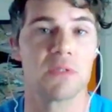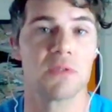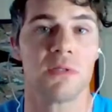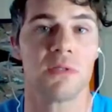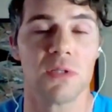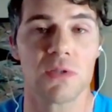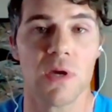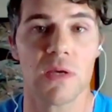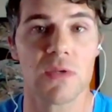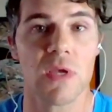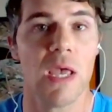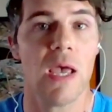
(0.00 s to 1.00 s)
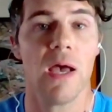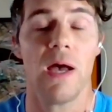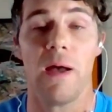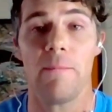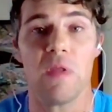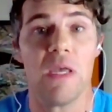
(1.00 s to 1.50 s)
to to discuss.
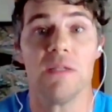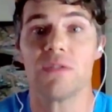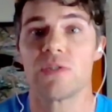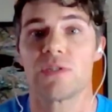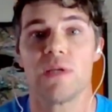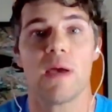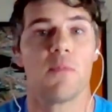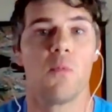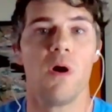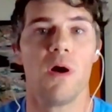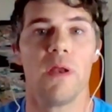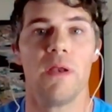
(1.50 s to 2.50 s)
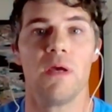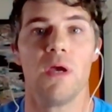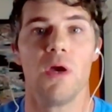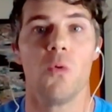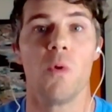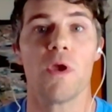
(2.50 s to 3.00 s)
Um, in step one,
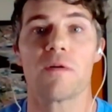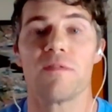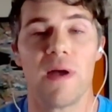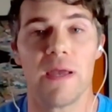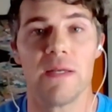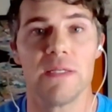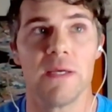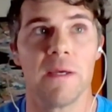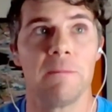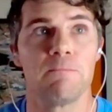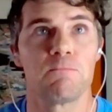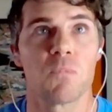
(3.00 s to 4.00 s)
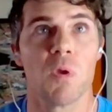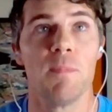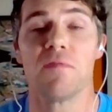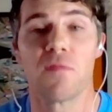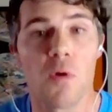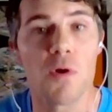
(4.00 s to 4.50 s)
we are finding
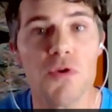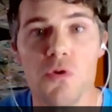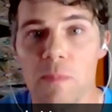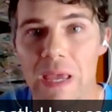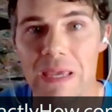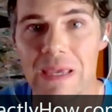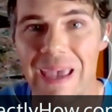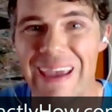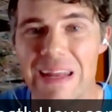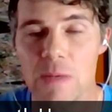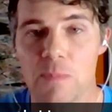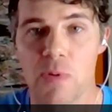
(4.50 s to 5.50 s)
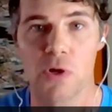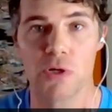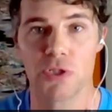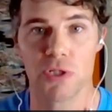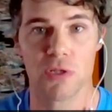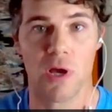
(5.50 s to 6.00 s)
before you make any
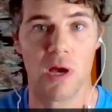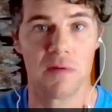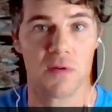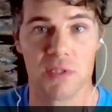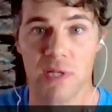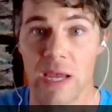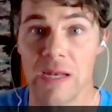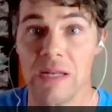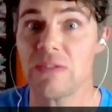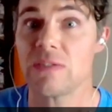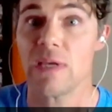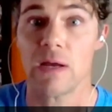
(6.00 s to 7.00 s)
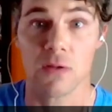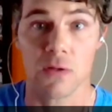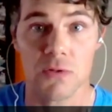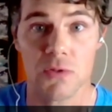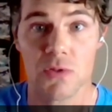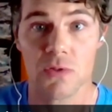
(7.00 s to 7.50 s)
purchase offers to any
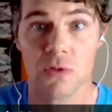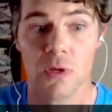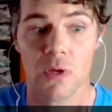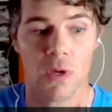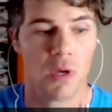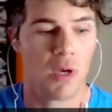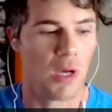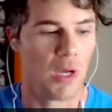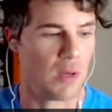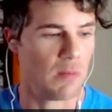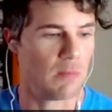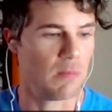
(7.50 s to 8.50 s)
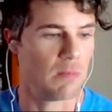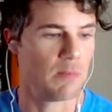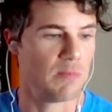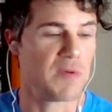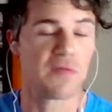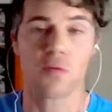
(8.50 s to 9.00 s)
sellers, um,
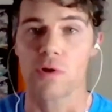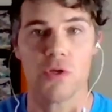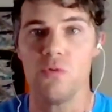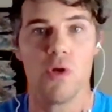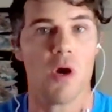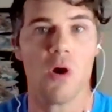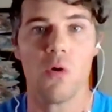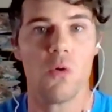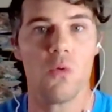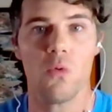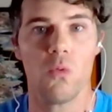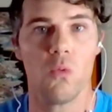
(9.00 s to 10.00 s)
before you know